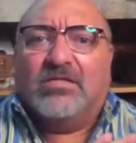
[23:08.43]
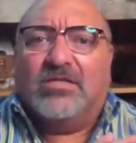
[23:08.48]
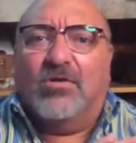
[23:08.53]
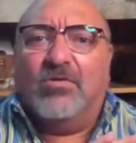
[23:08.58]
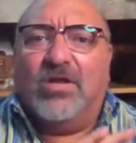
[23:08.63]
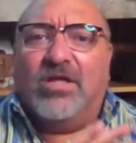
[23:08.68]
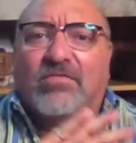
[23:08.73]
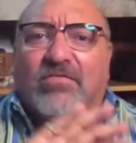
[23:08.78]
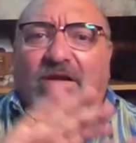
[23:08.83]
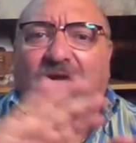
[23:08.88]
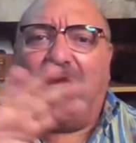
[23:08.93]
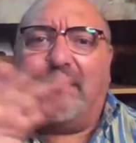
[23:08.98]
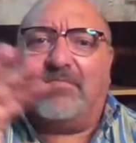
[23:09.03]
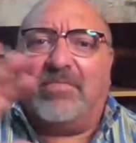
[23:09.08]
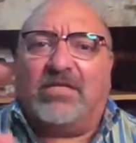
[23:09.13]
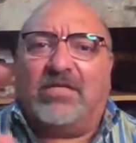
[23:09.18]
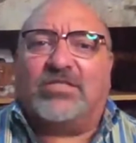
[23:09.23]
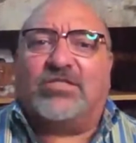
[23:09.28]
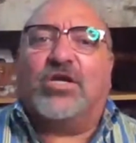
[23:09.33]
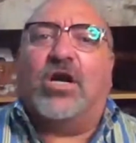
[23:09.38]
don't even
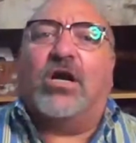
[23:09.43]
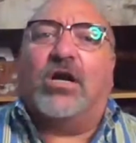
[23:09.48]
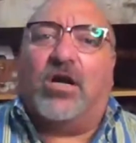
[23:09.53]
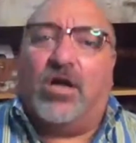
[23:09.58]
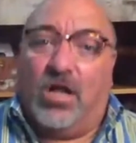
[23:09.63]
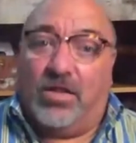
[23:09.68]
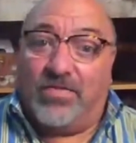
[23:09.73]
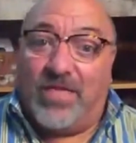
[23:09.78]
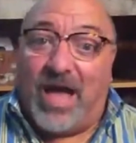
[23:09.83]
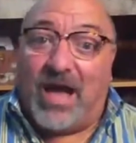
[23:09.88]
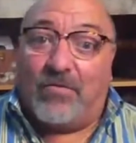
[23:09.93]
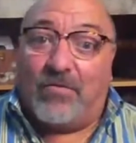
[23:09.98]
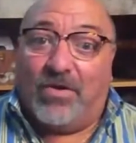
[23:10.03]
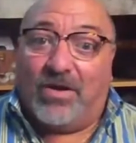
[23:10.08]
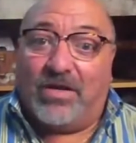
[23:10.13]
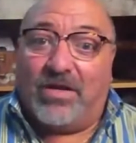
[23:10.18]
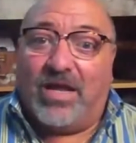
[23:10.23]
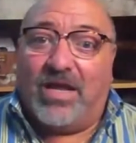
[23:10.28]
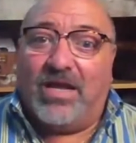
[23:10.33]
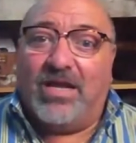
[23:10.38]
get me started on that one.